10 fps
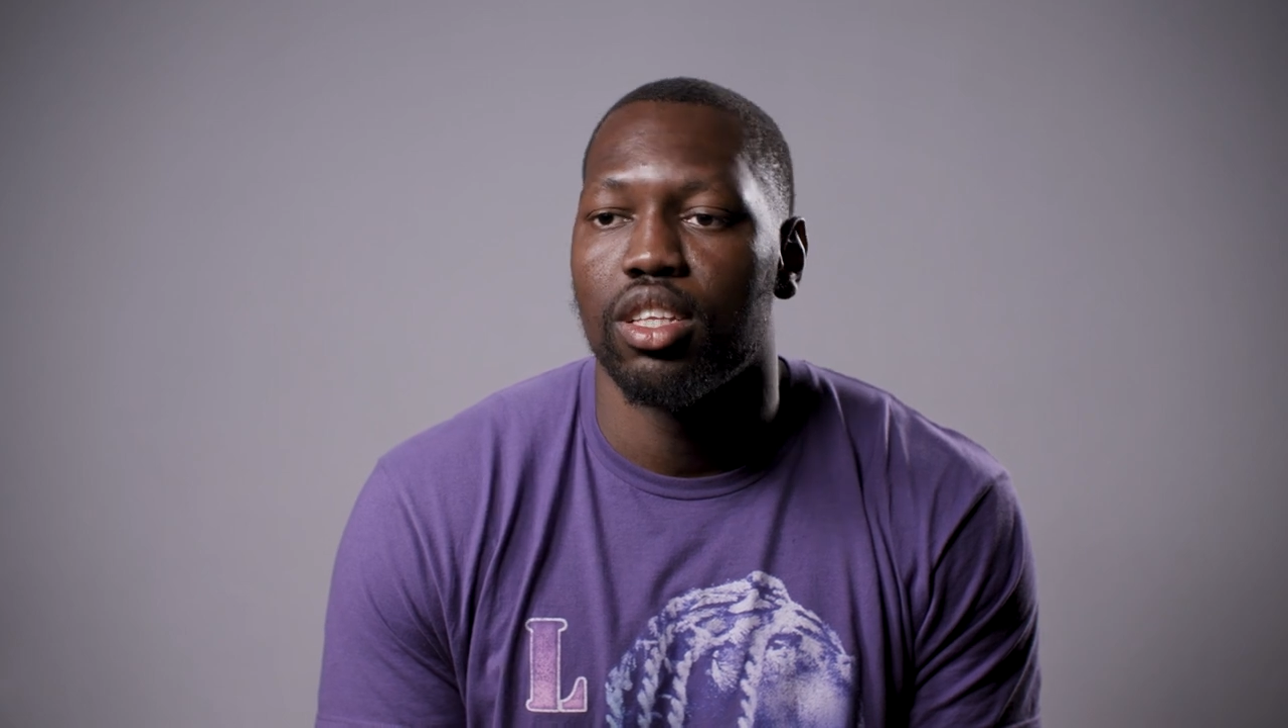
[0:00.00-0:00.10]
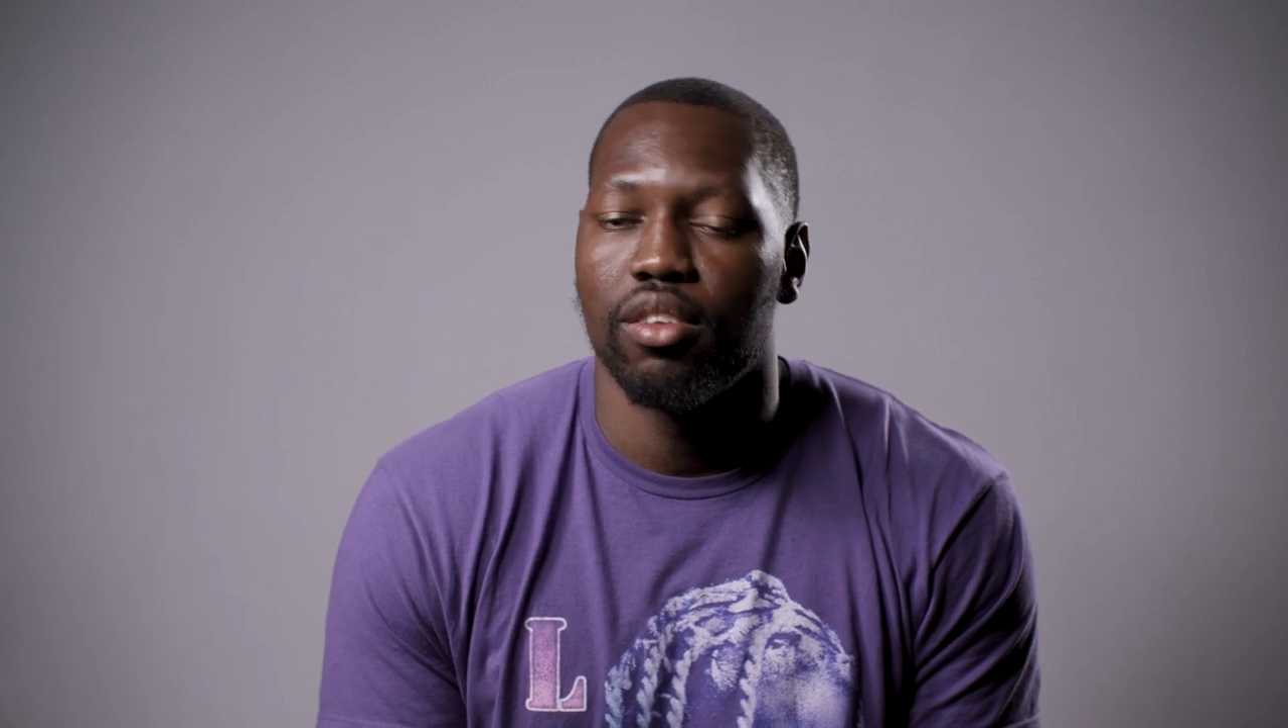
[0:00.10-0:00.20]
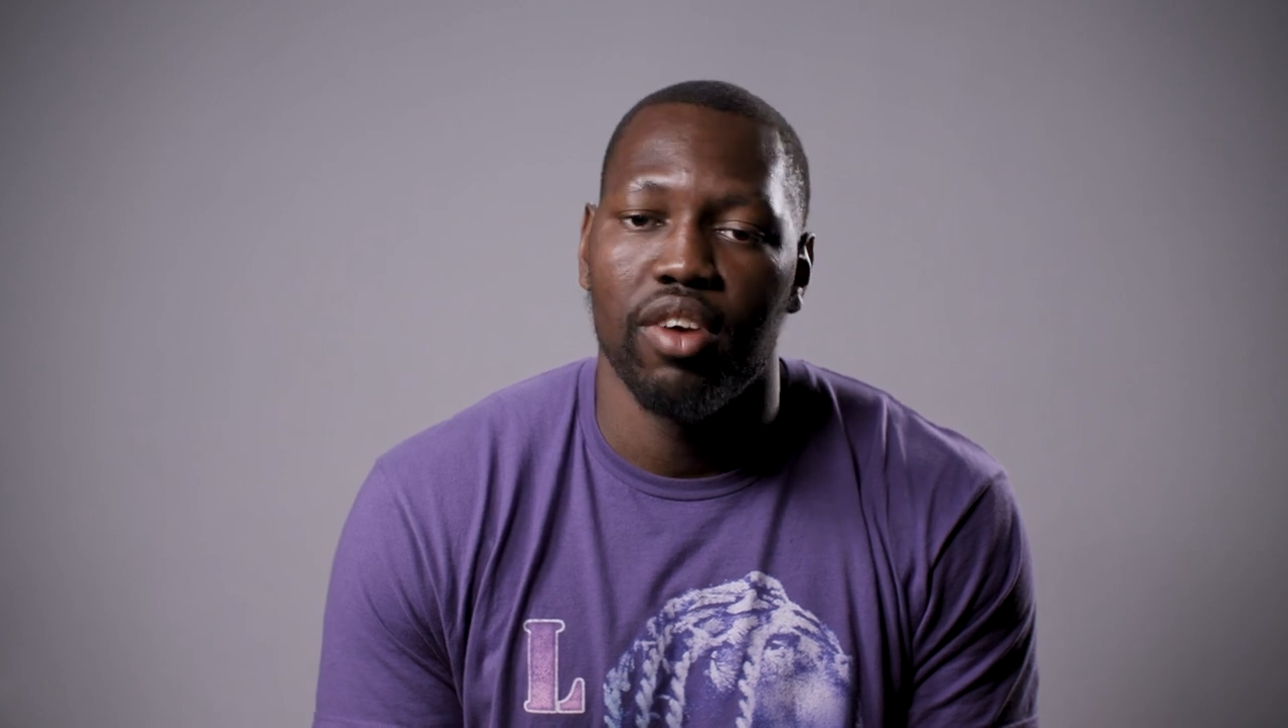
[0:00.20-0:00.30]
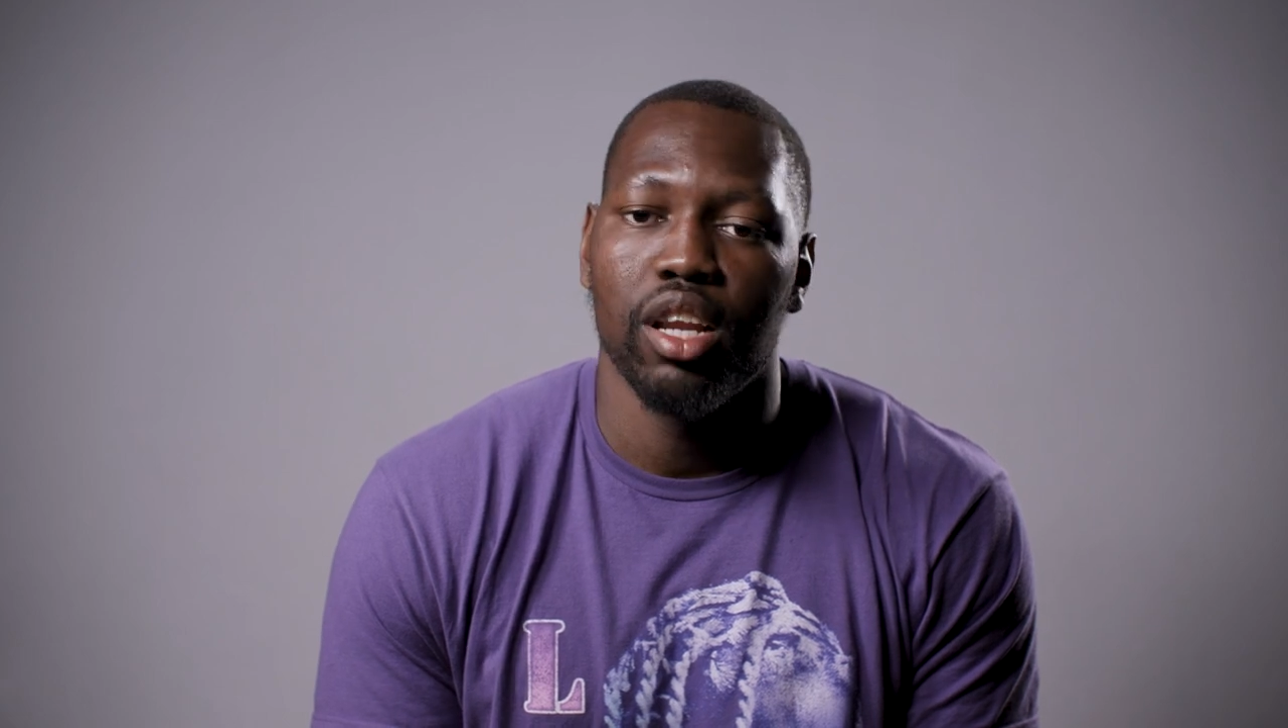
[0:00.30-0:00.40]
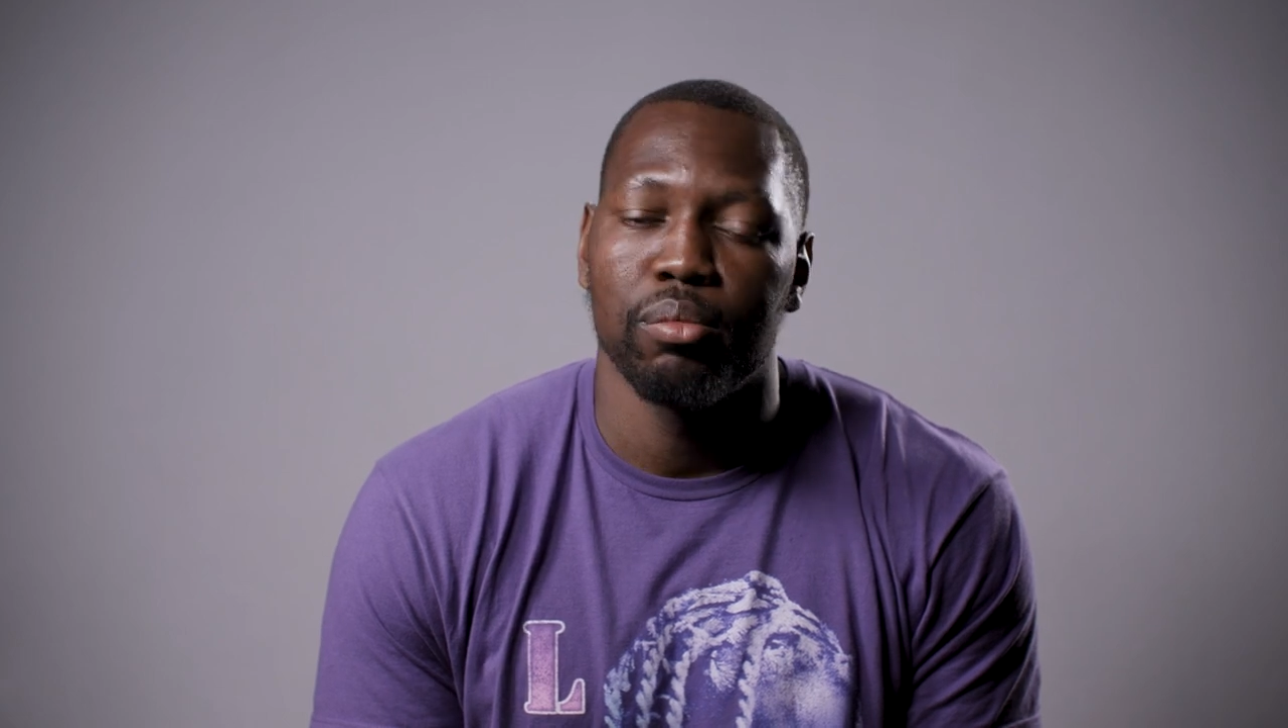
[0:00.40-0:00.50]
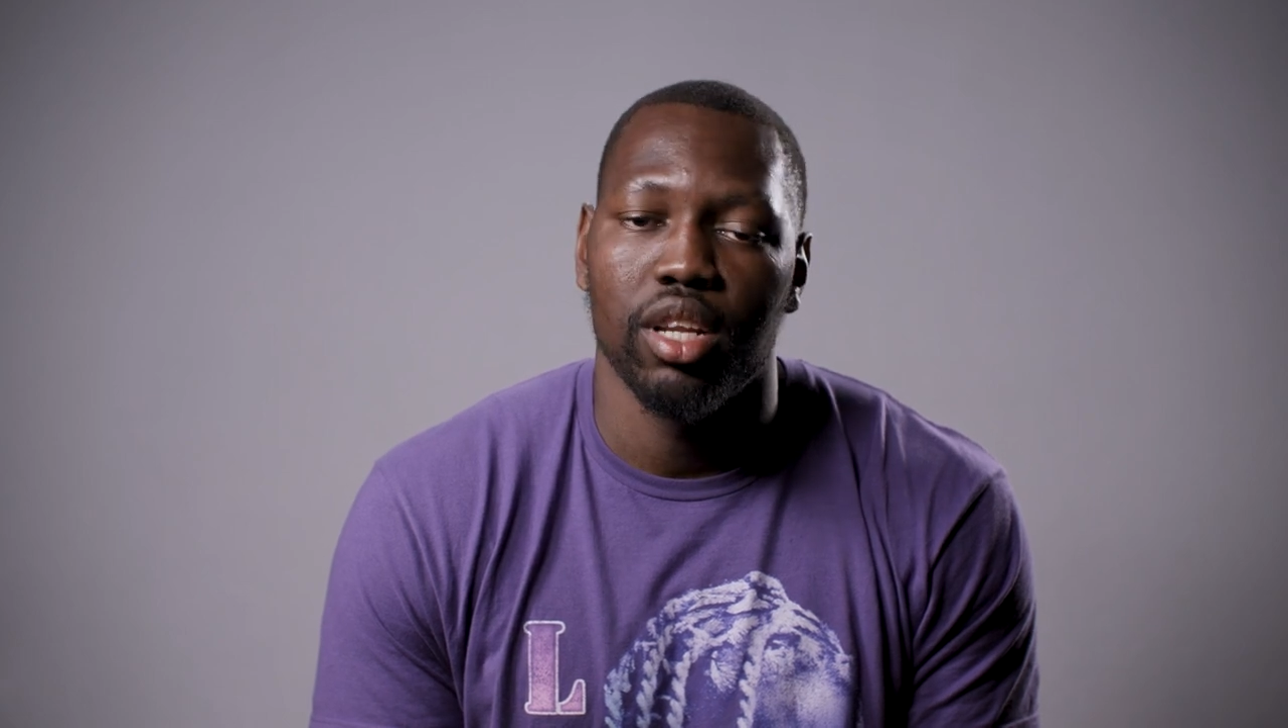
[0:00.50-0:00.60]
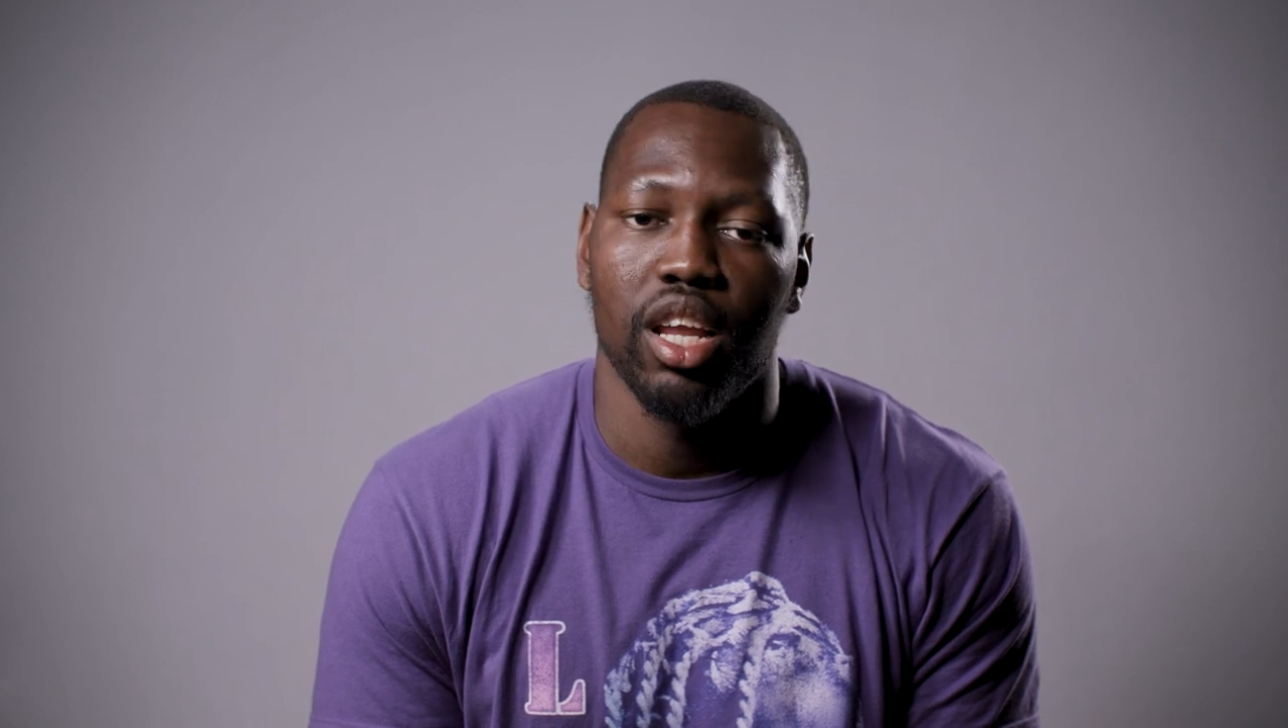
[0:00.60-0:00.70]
developed a